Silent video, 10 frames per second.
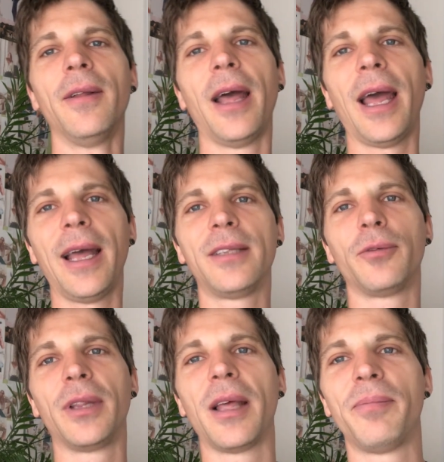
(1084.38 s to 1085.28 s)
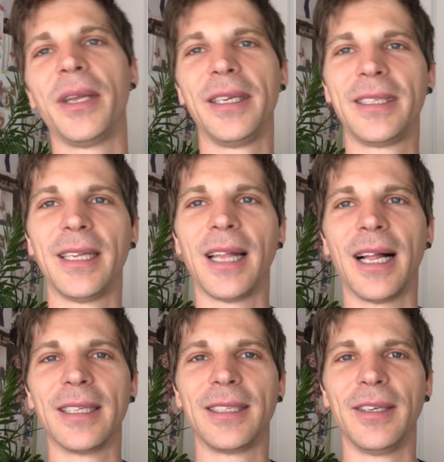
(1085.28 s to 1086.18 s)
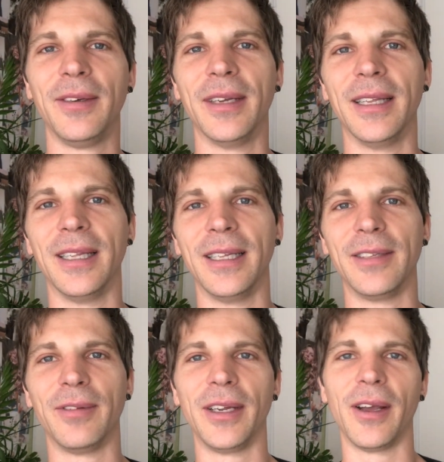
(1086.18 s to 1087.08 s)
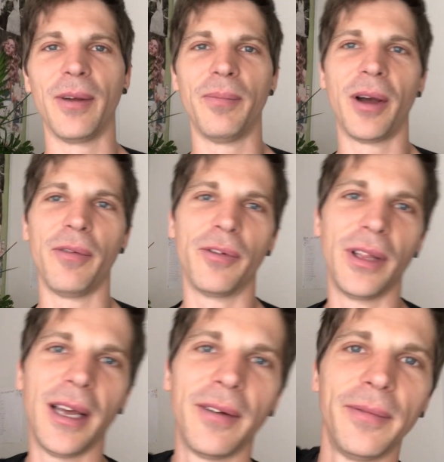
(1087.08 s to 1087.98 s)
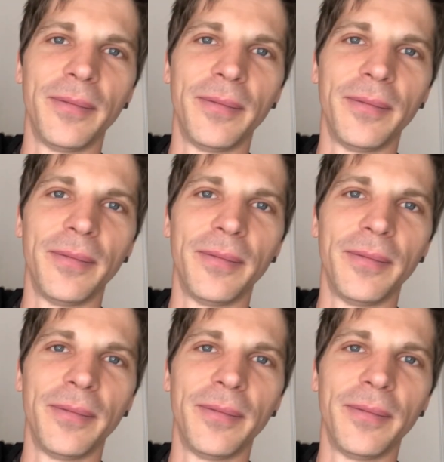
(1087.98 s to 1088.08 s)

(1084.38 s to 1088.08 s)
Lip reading: And with that being said, I'll see you in the next video. Bye for now.